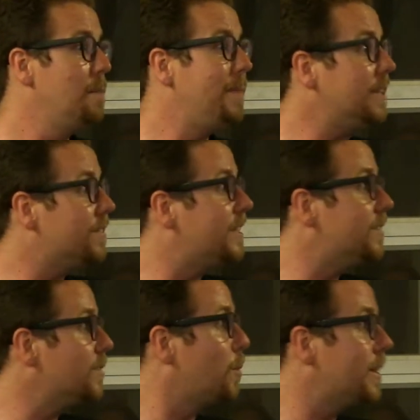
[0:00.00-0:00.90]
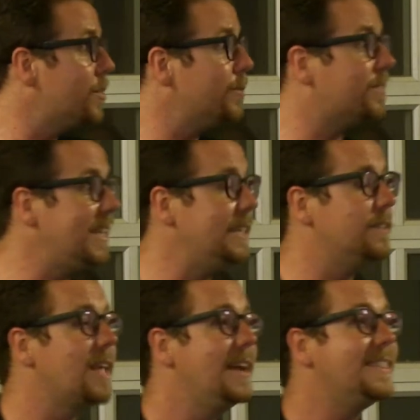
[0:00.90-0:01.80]
Because this is one of those
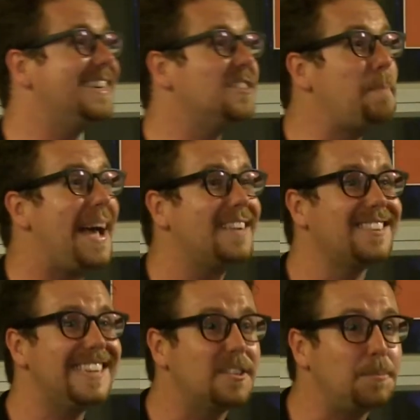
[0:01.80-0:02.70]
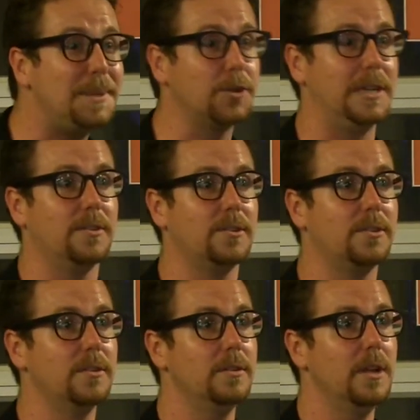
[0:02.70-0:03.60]
things that is best experienced.
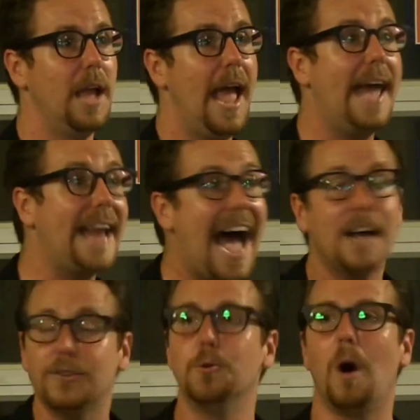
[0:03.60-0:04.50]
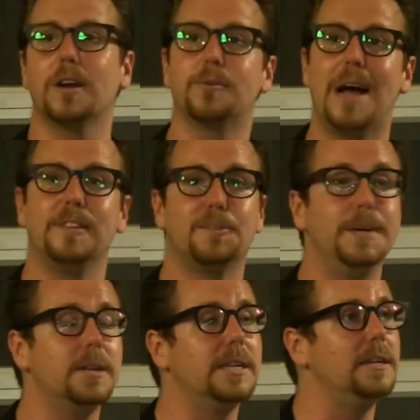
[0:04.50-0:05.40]
And as you walk around this
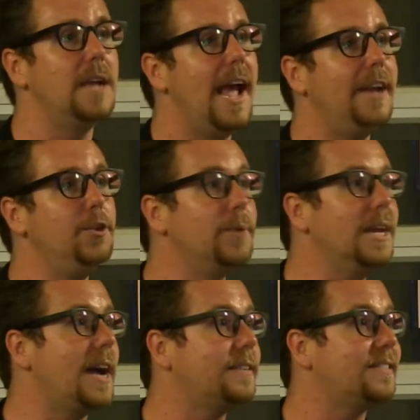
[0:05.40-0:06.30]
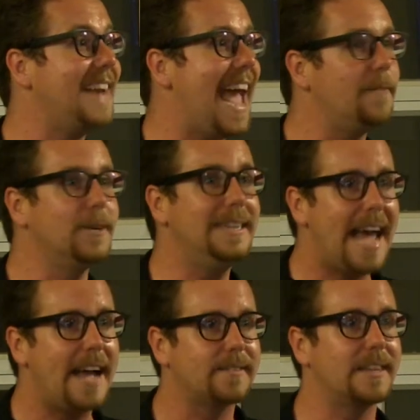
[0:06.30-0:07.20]
building and you realize that every
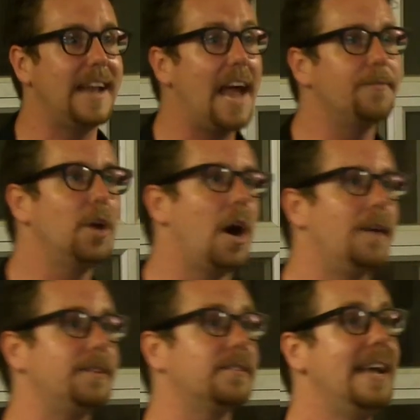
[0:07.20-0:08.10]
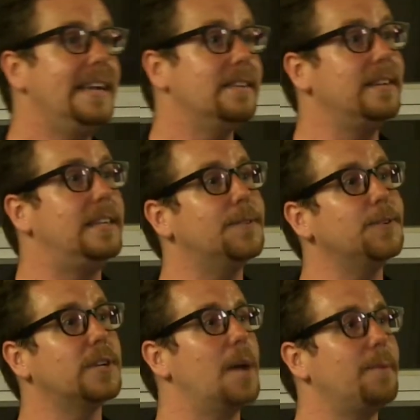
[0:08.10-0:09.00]
desk and every office is a
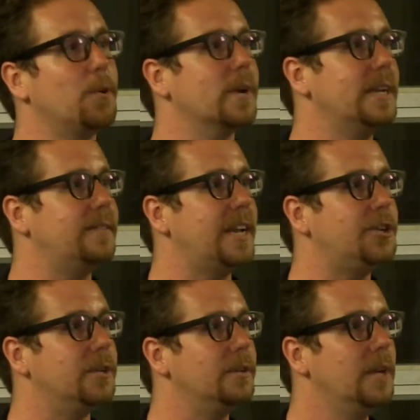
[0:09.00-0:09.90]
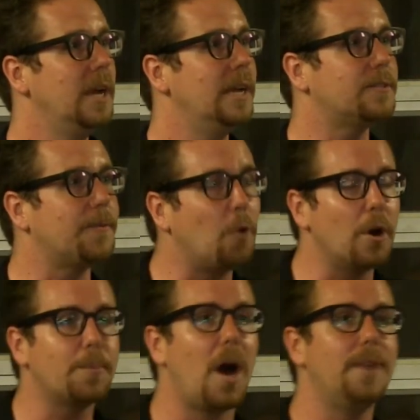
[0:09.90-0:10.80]
different type of organization. It's a
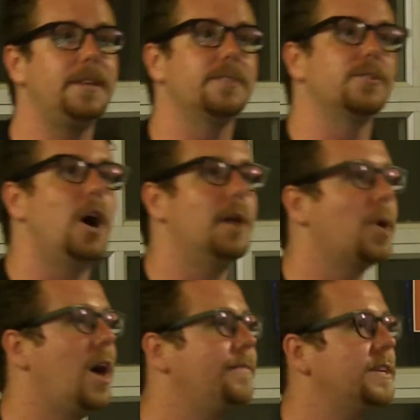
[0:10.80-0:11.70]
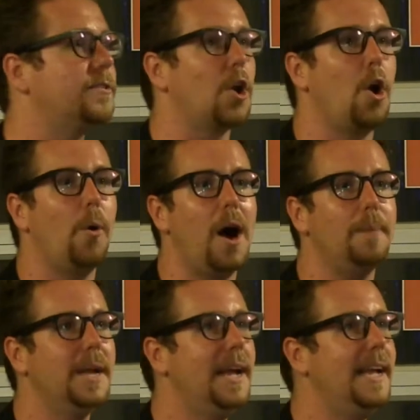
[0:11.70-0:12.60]
for-profit, it's a non-profit, it's a
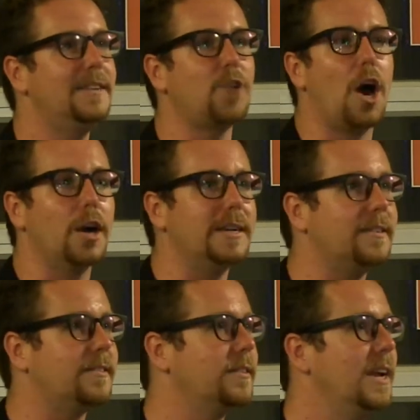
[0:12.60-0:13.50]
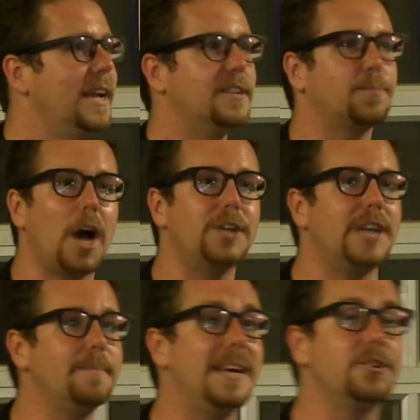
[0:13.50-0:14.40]
co-op, it's artists, it's
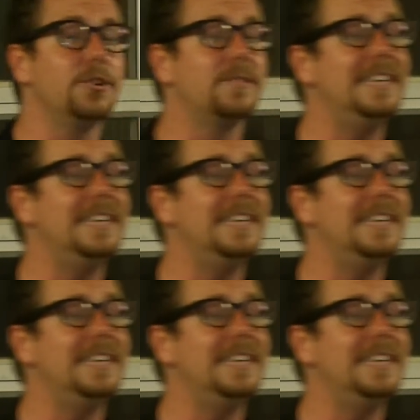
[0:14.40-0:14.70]
project managers.